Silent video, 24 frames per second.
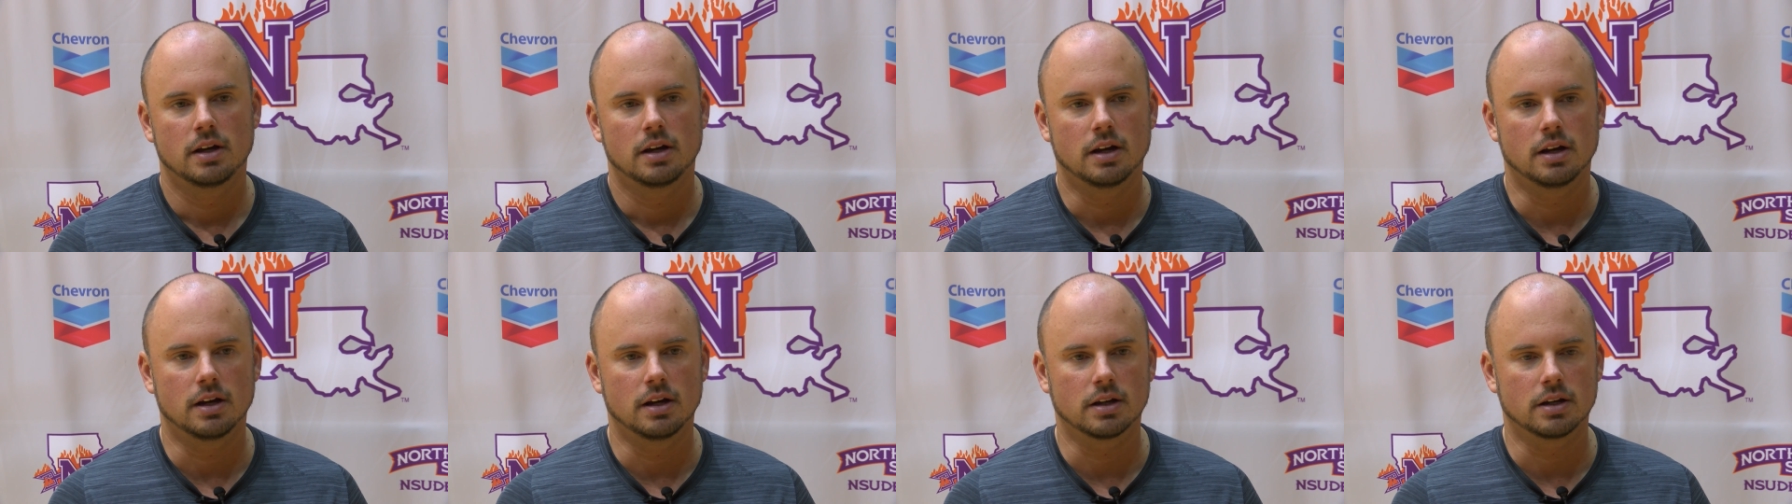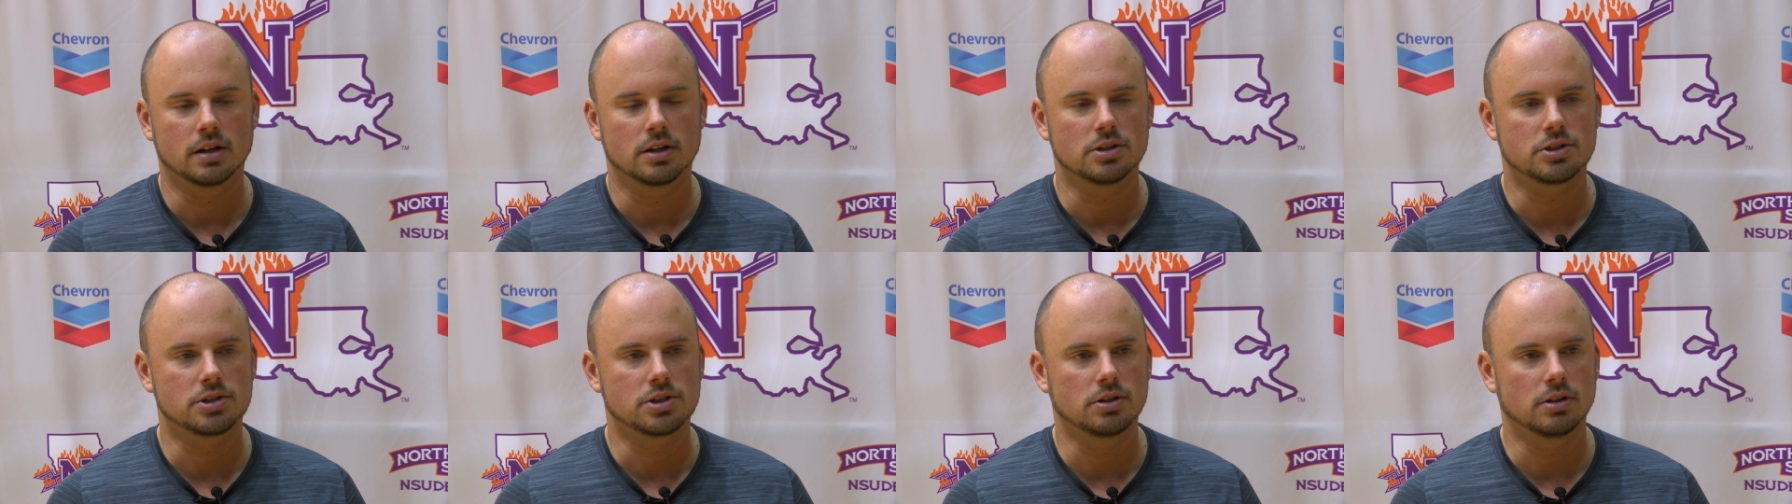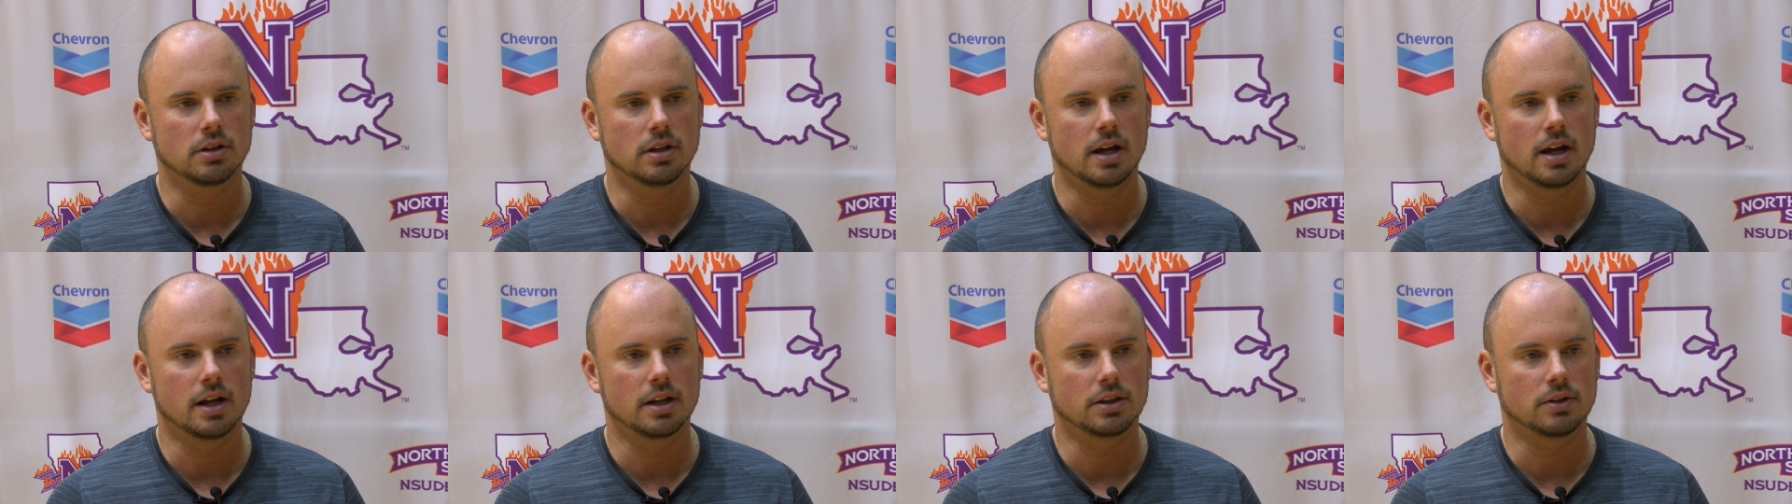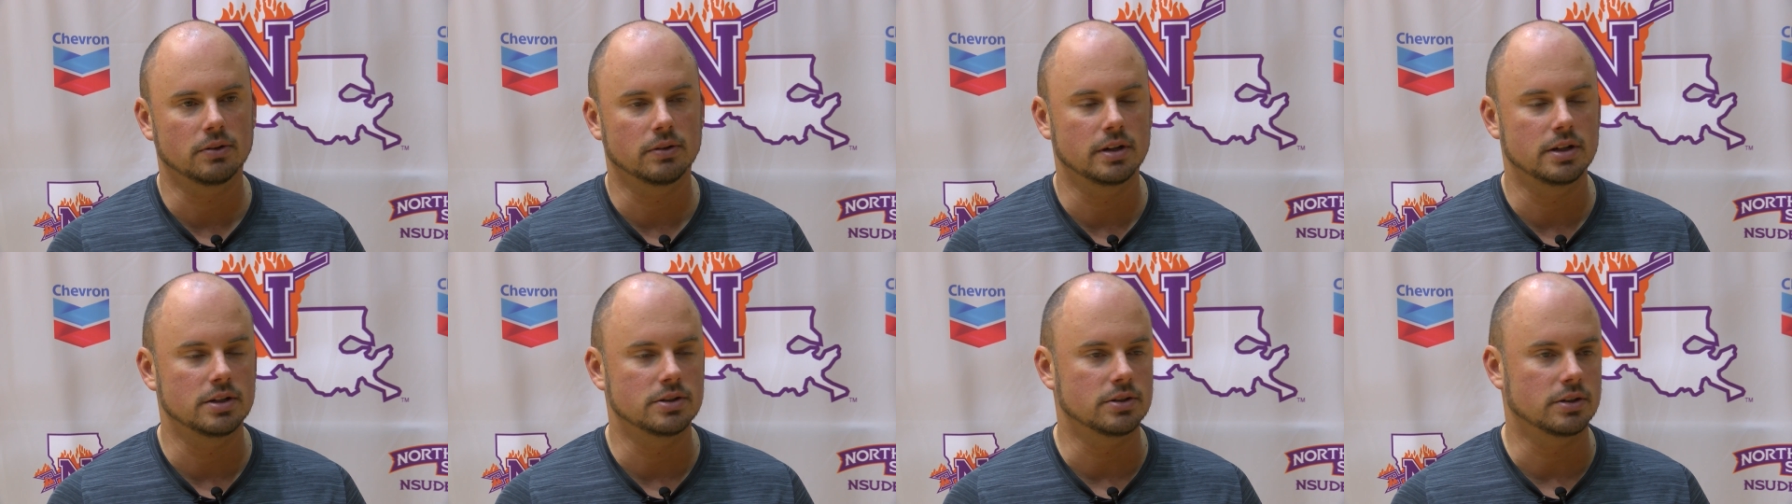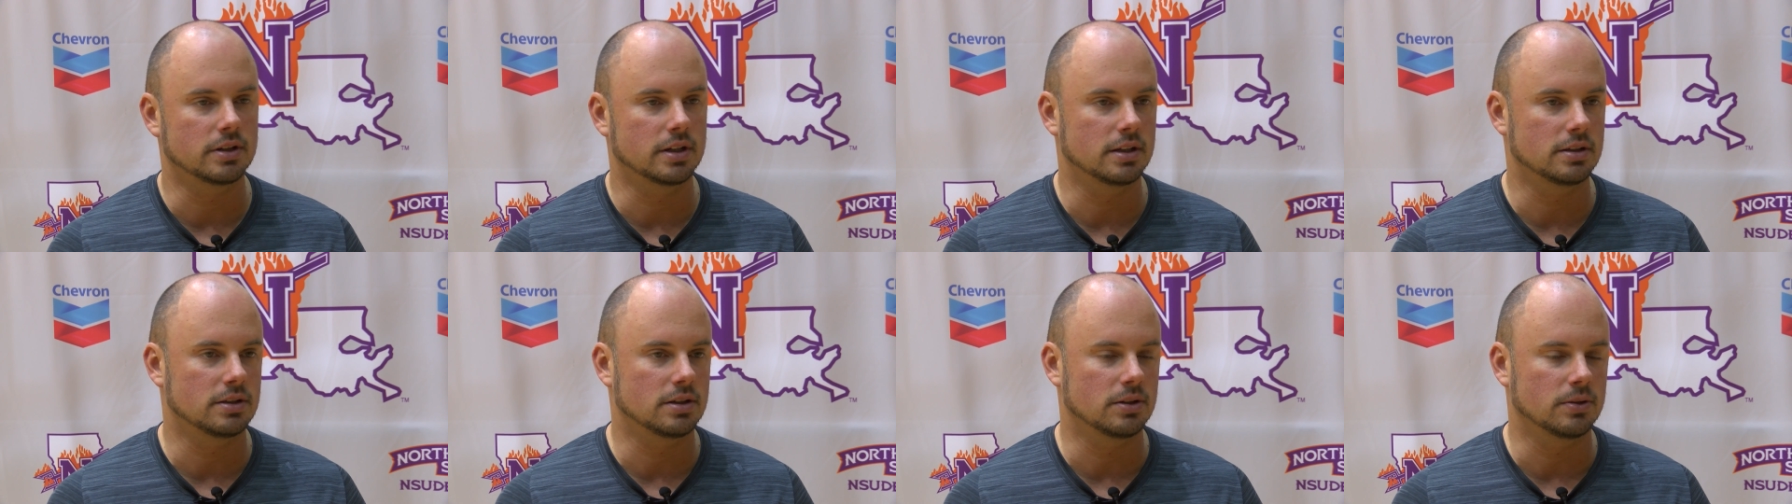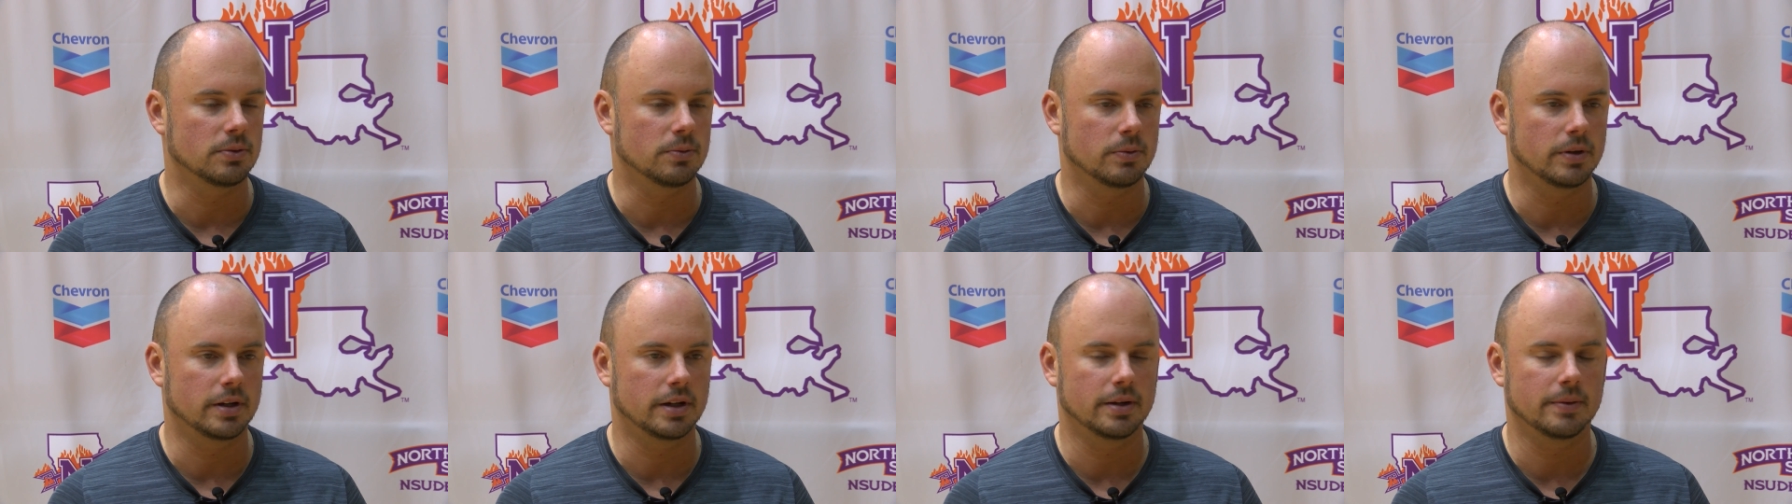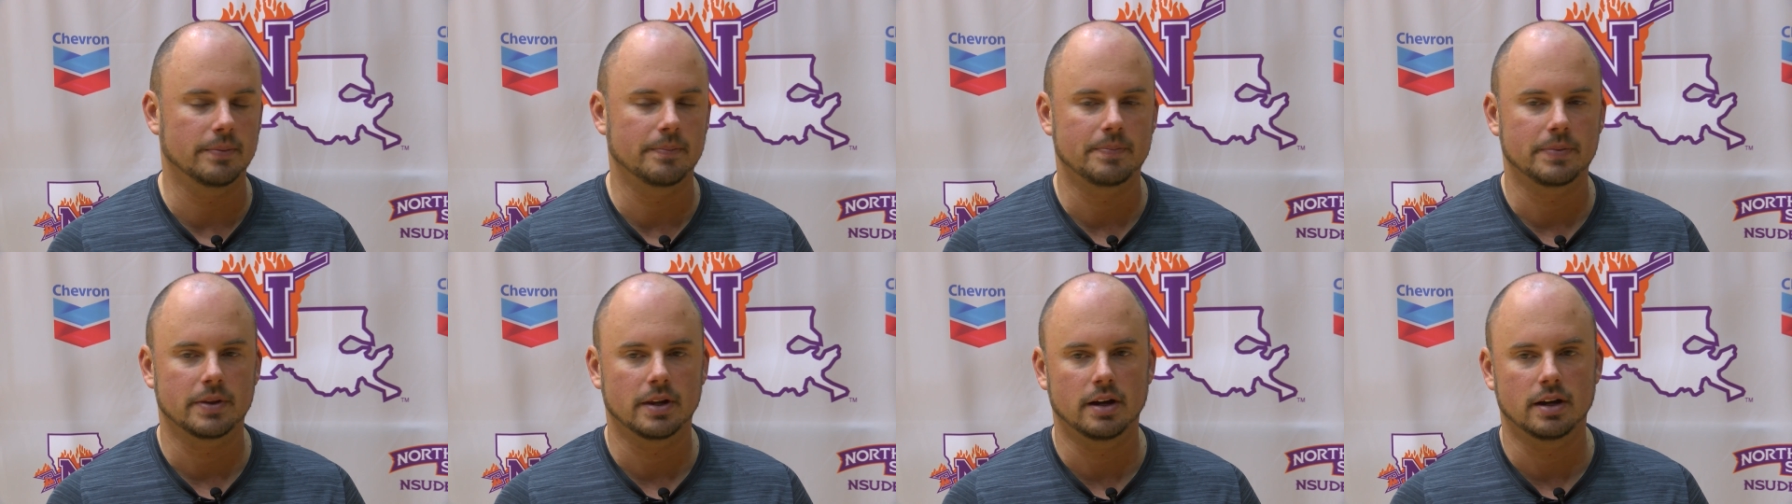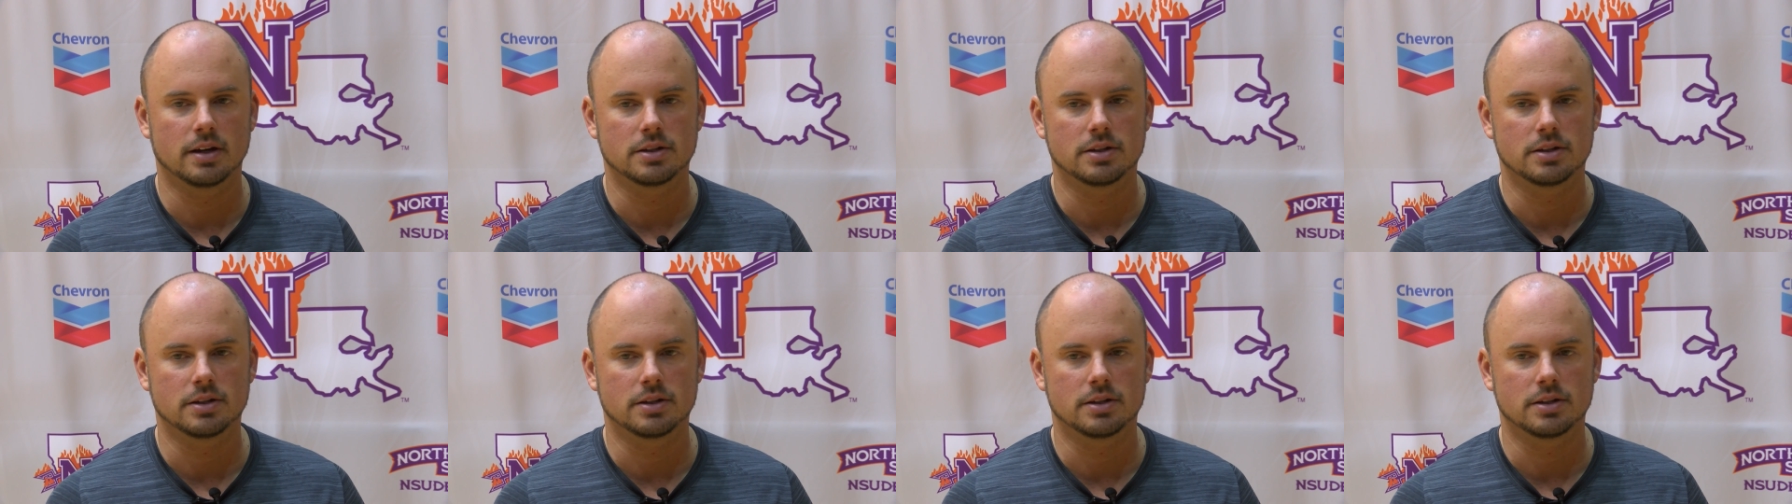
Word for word: uh, going to shoot a lot of threes or get to the rim.